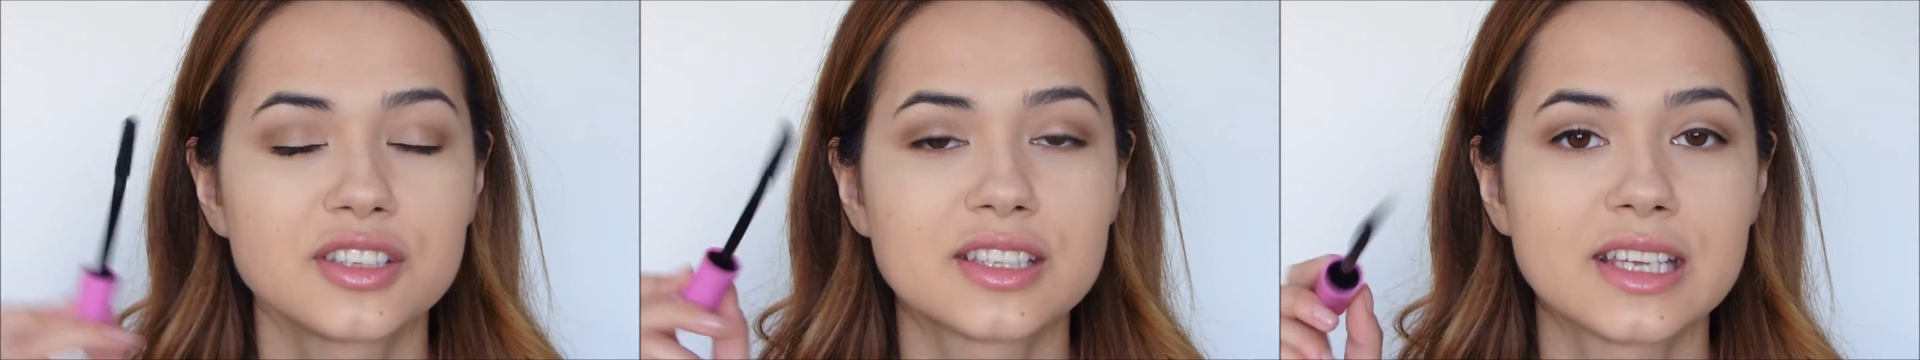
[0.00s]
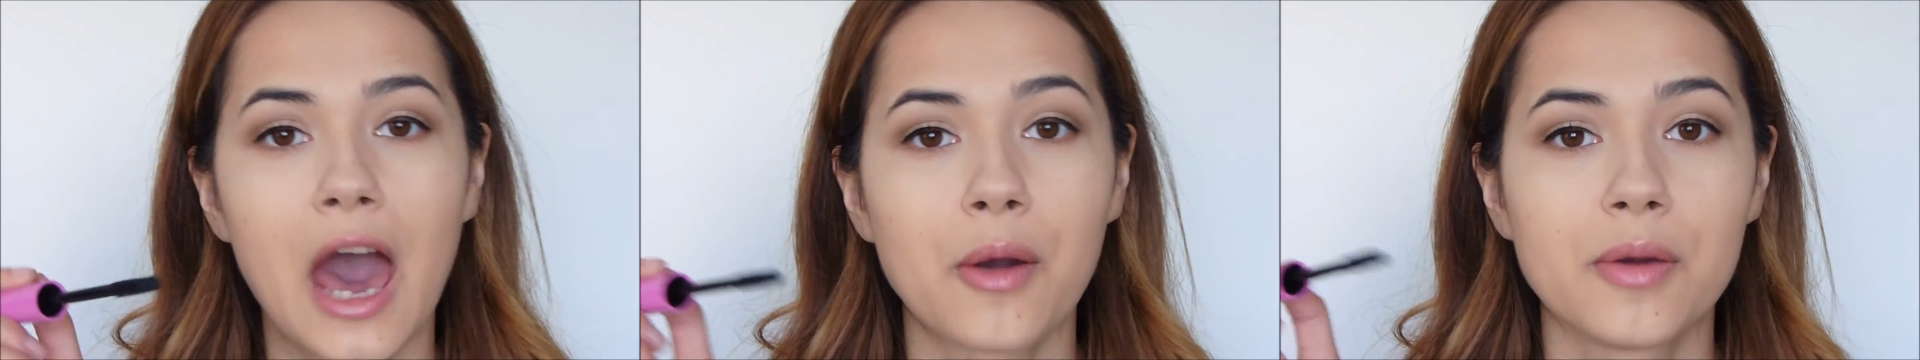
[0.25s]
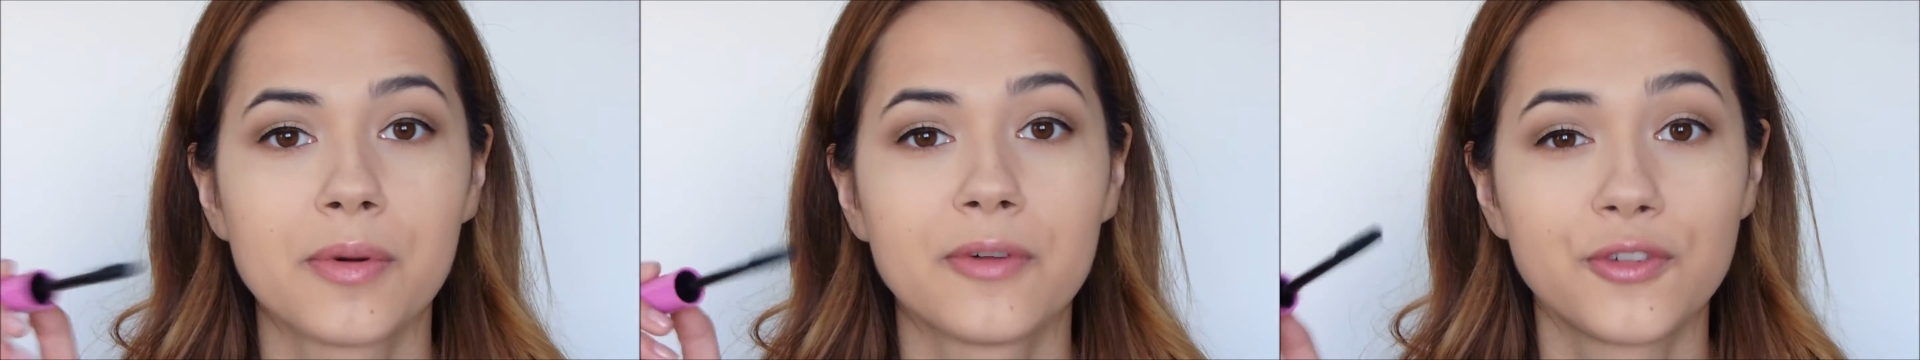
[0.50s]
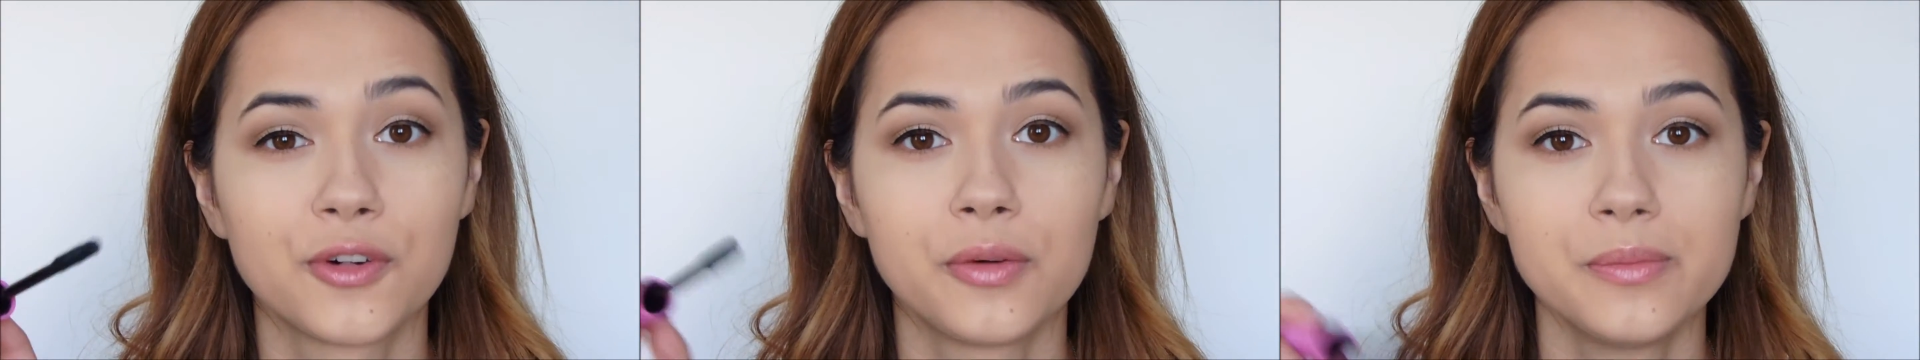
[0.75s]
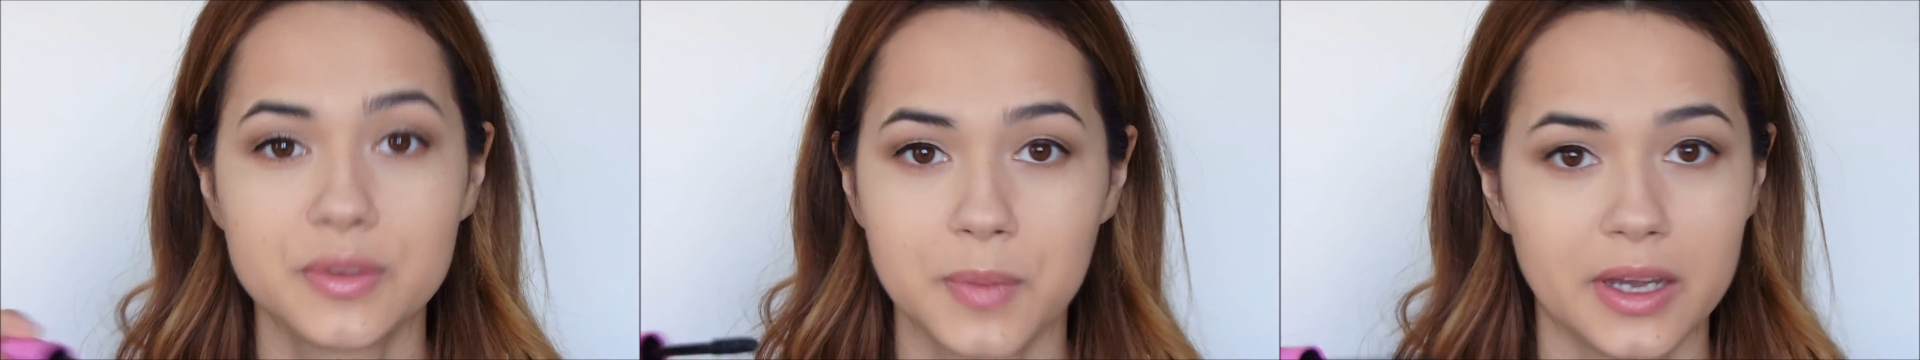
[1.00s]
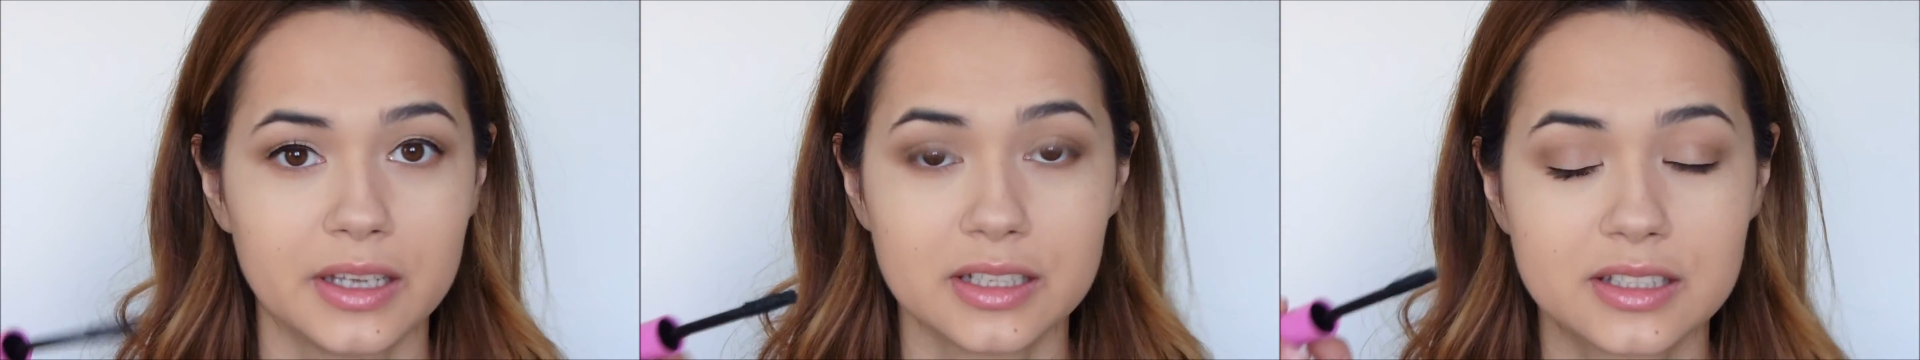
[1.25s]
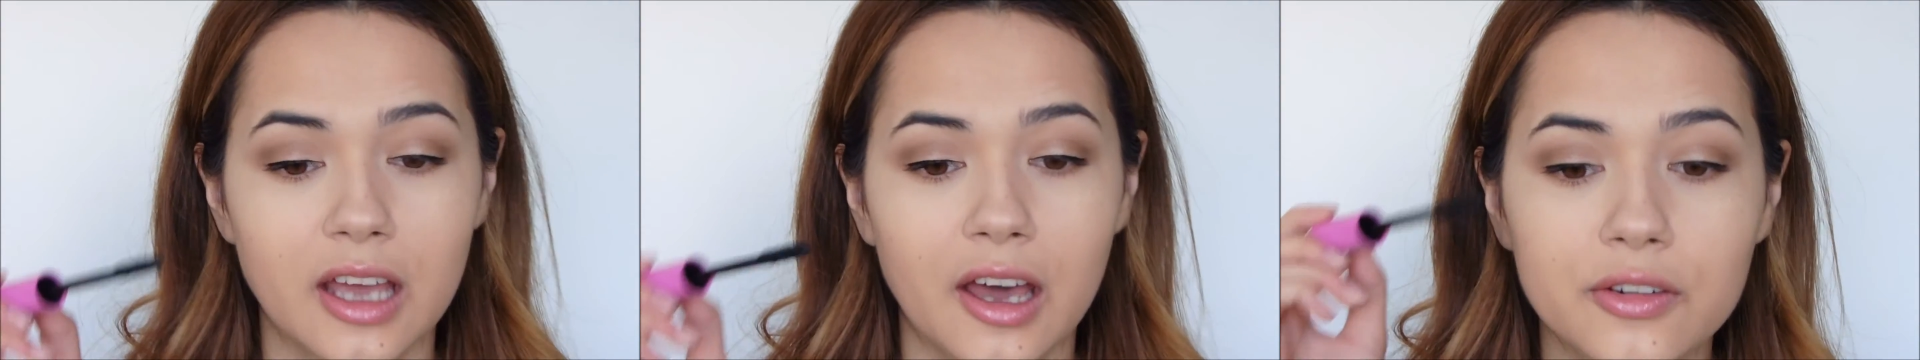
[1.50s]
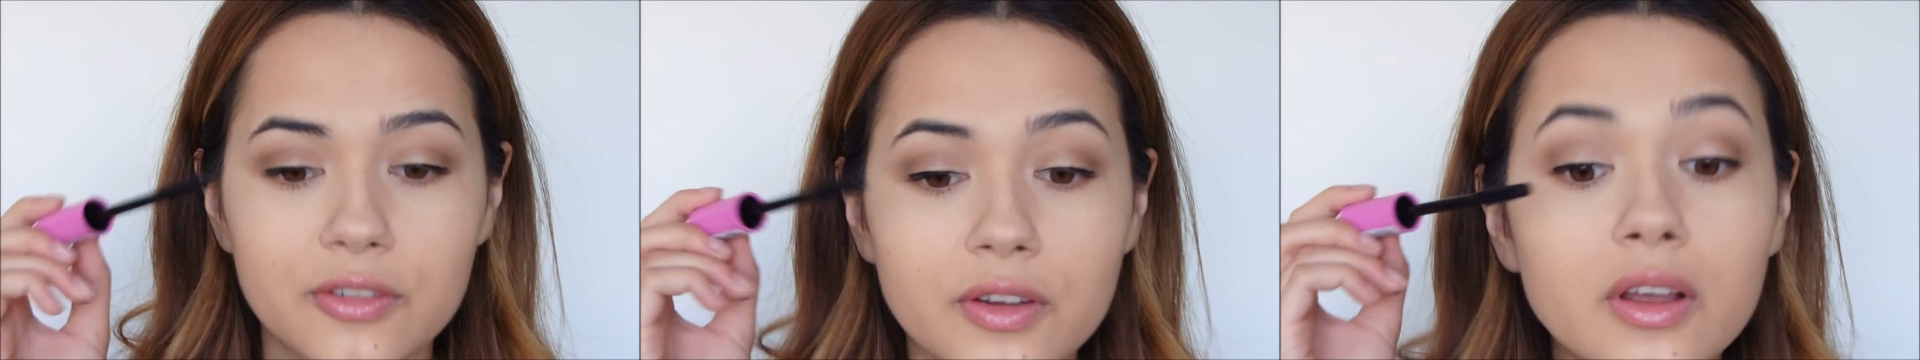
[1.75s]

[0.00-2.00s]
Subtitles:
to see how it performs by itself.